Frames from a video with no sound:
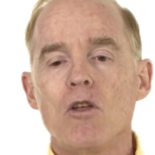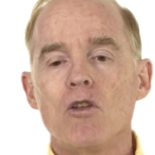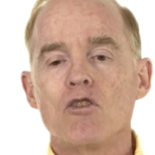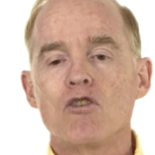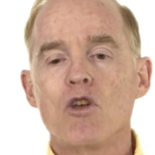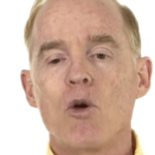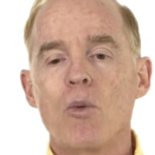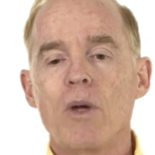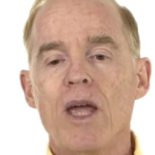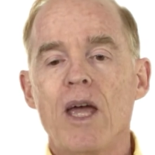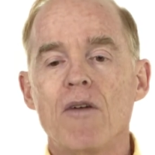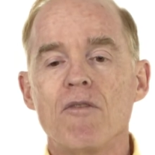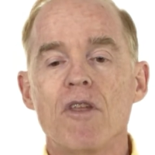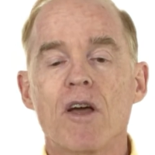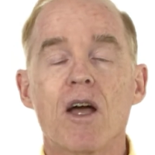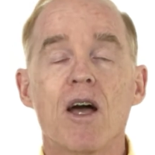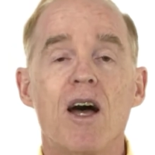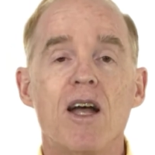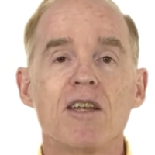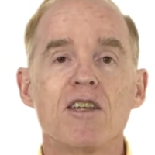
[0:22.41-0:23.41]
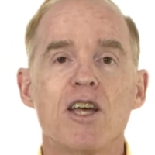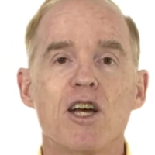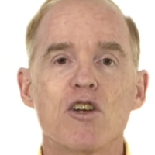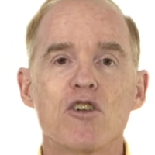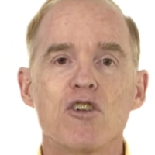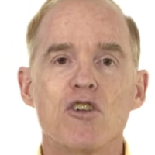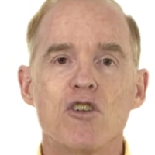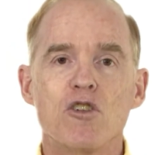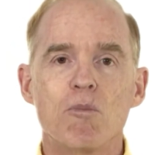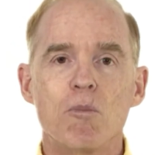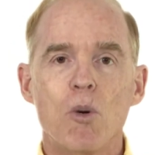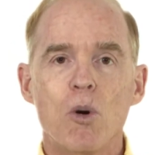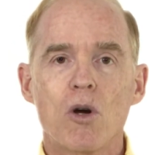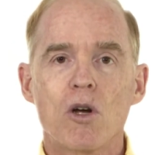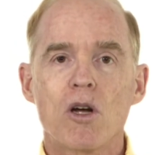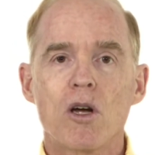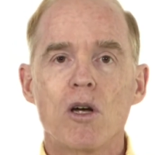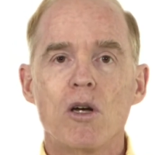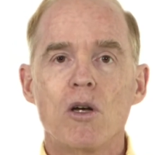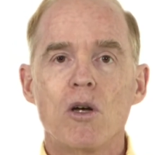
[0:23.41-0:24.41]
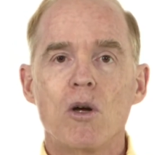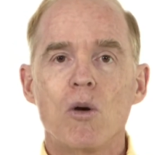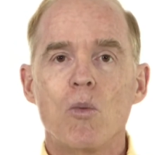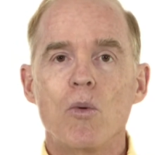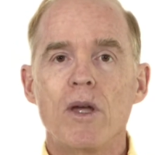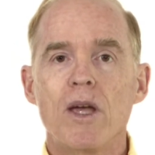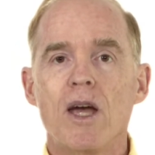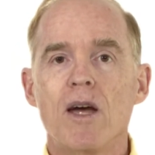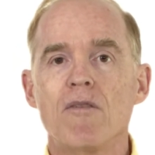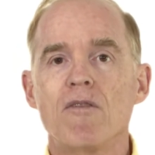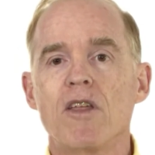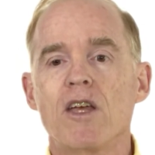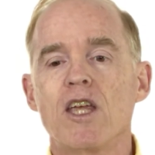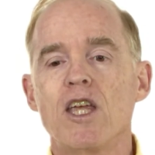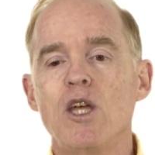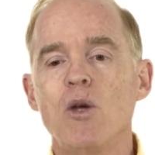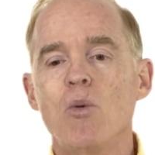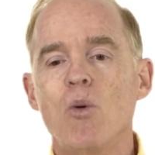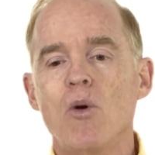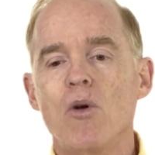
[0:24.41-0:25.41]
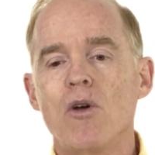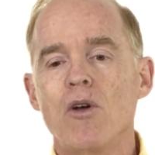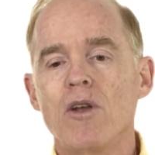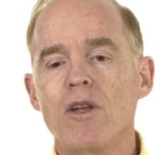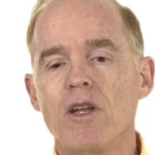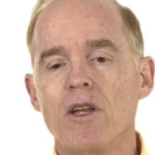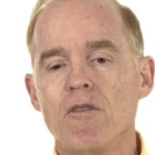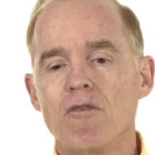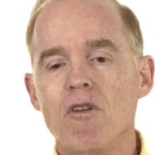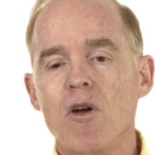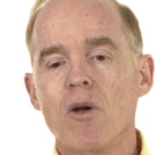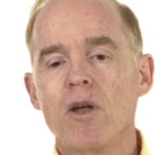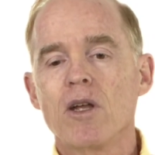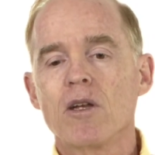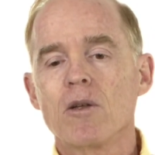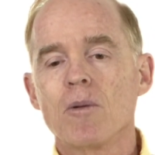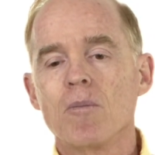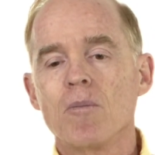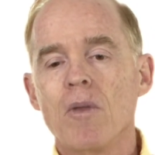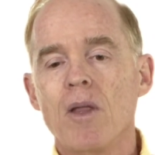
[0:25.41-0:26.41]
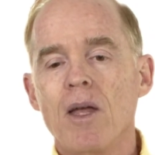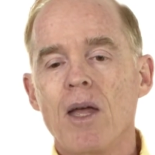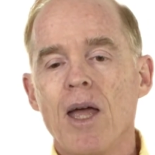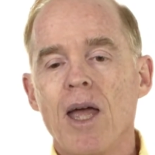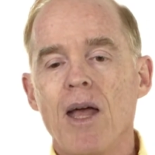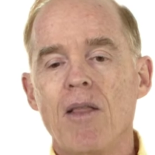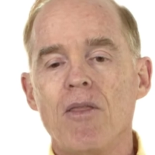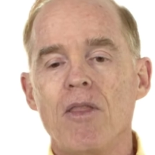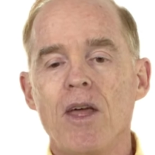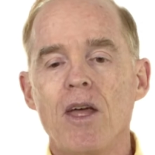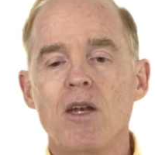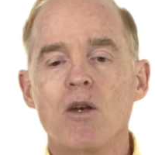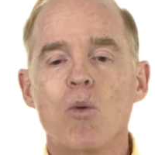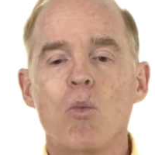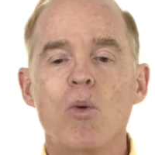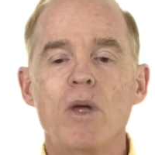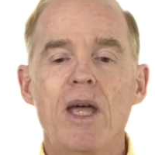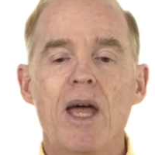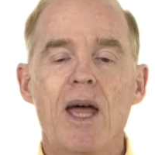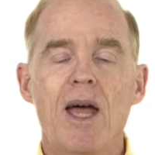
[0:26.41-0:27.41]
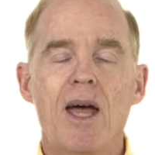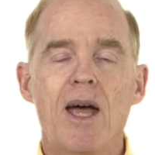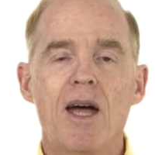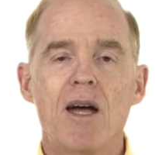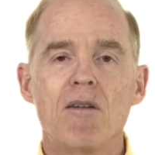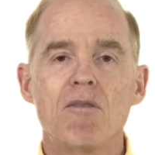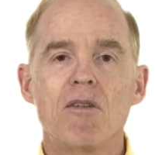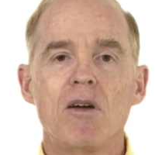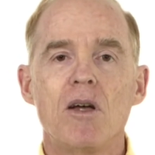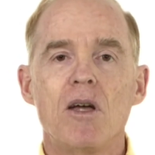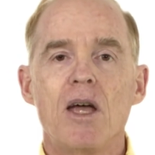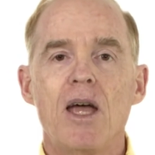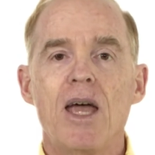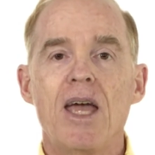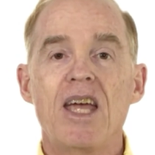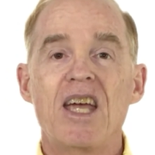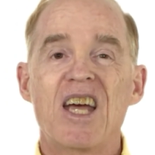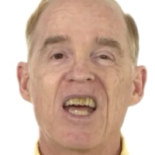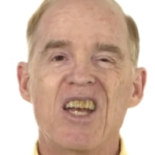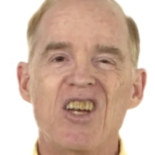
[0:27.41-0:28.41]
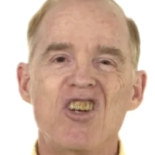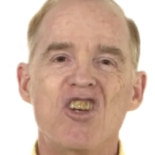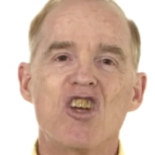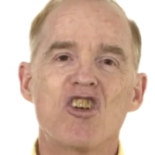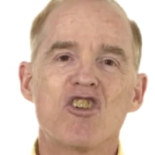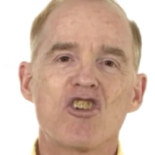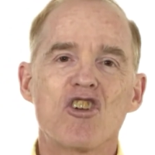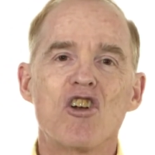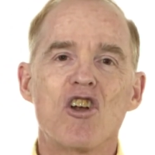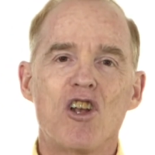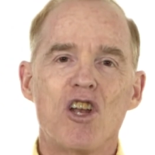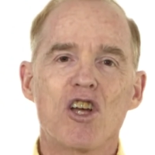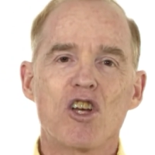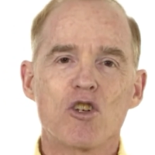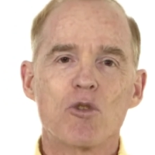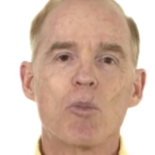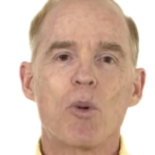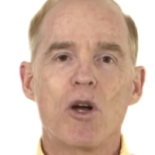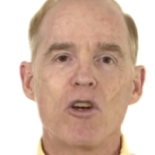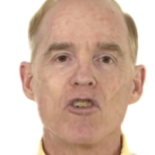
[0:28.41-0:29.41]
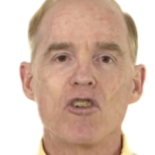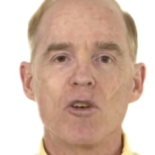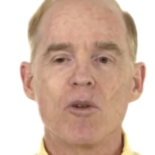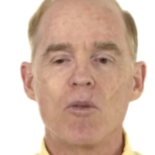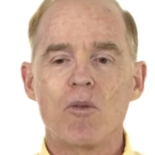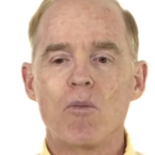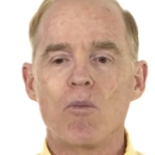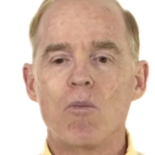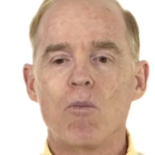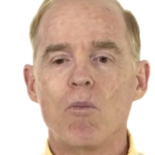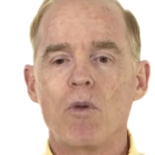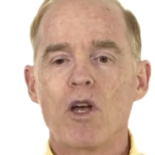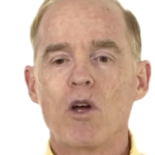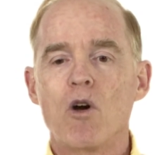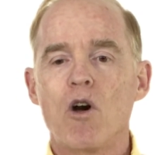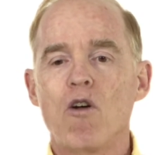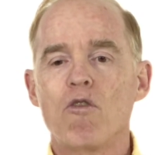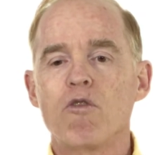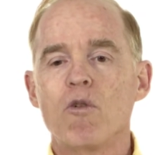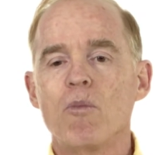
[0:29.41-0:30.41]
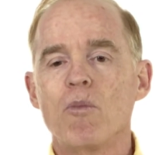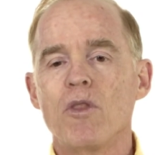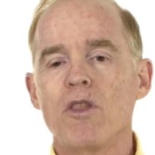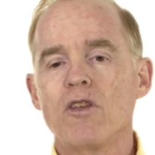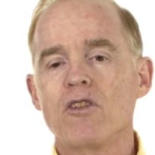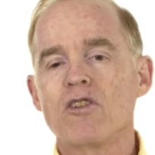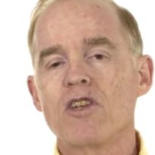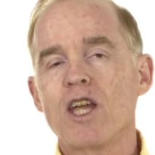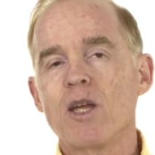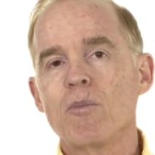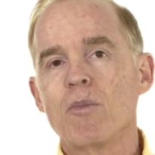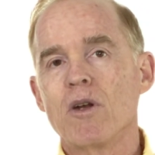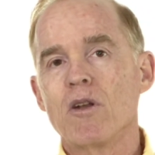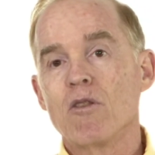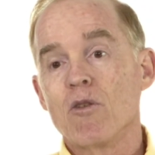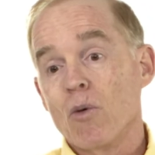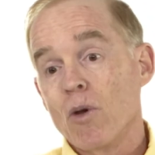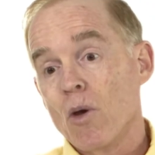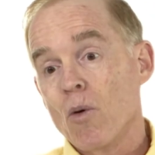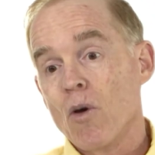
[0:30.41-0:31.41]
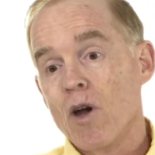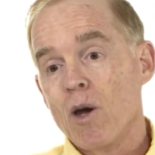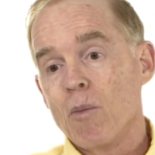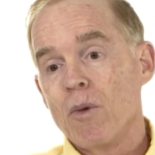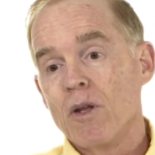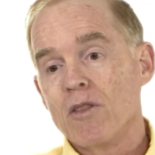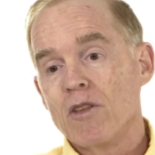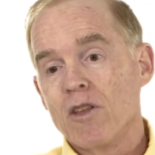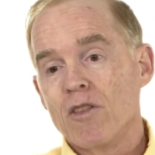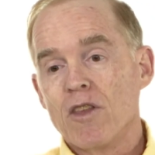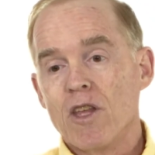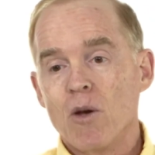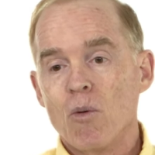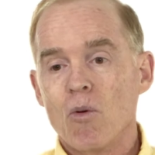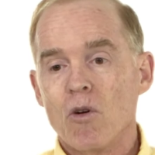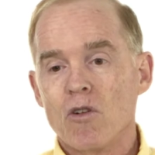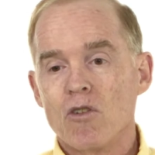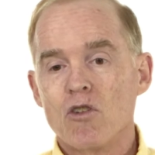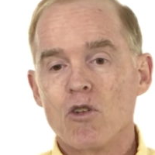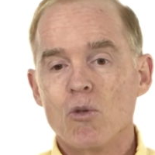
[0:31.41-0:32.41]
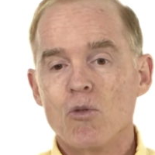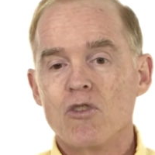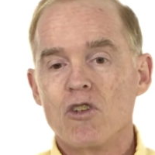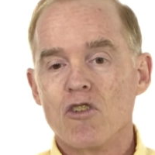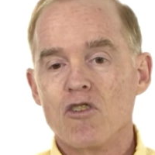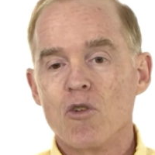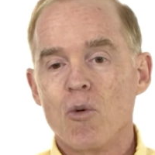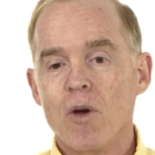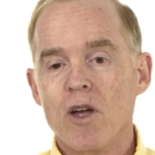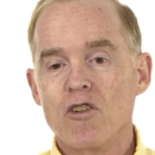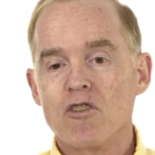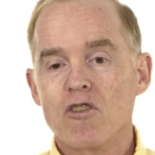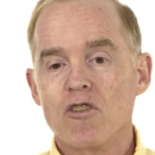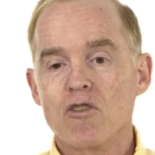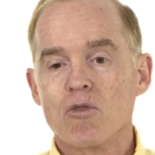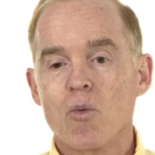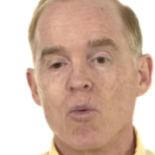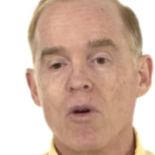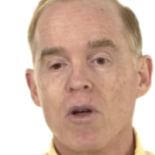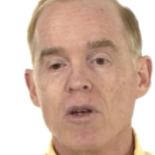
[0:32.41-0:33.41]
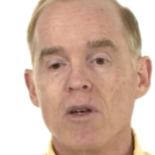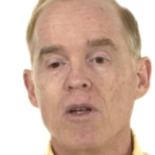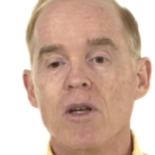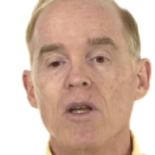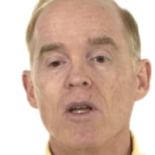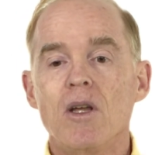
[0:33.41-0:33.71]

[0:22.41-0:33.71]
So we have the context is book, we have the keyword invariant, and then we have a conditional expression recall from the statement of the requirement that there were two situations, one